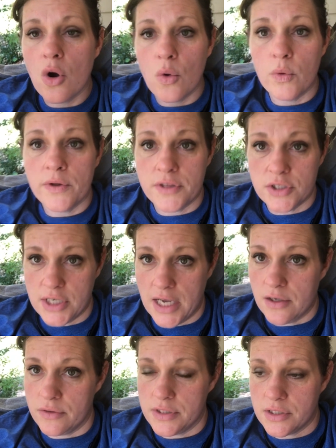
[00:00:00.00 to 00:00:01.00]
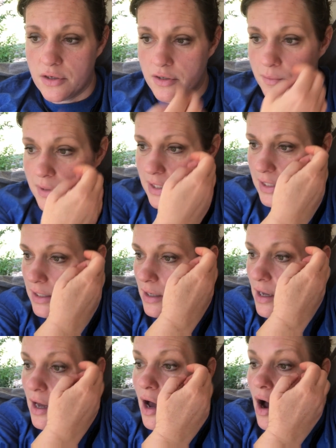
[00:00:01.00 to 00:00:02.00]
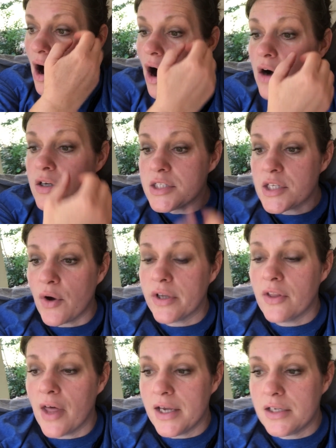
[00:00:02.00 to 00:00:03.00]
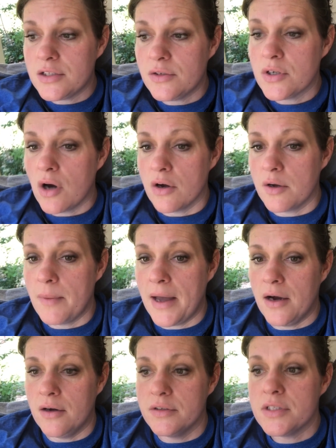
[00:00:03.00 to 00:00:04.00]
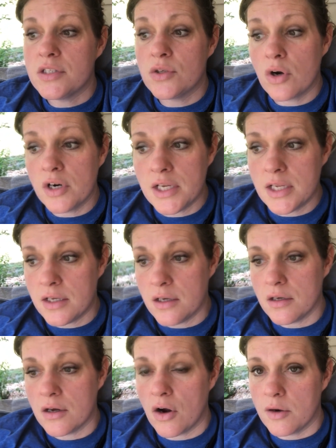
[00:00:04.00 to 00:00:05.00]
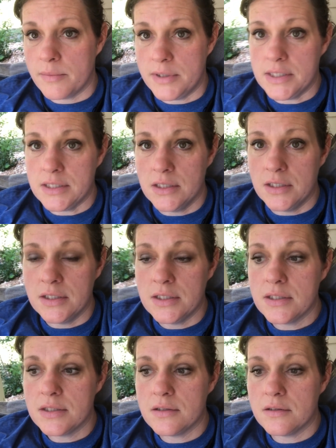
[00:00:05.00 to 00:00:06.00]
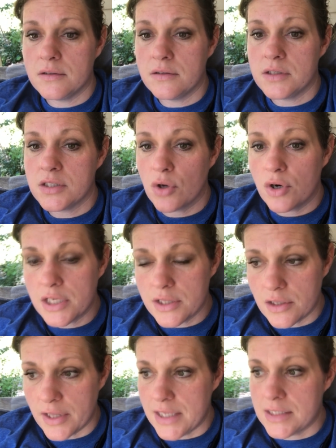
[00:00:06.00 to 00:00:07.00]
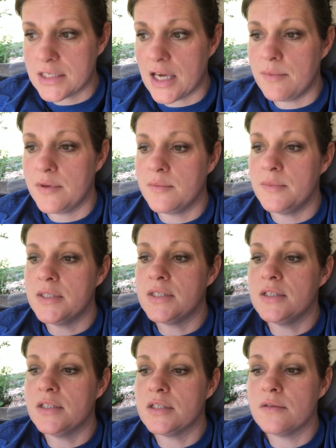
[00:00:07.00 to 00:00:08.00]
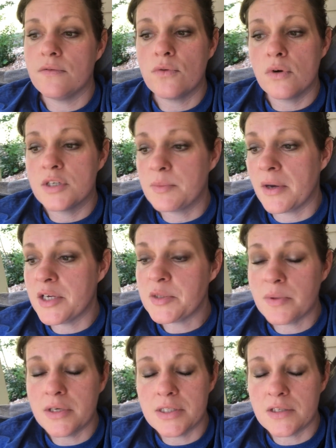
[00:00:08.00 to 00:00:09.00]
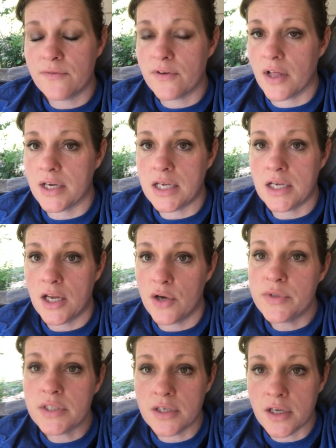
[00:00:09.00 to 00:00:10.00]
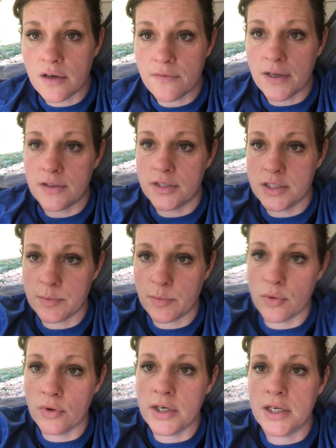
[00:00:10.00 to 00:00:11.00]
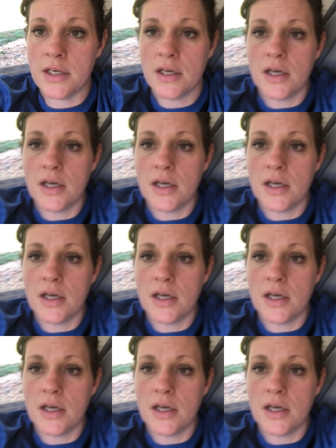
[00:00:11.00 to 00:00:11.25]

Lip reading: what the channel is going to be. Also, I'd like to talk about starting our business starting the landscaping business. Of course, my husband doesn't feel like he knows enough at this point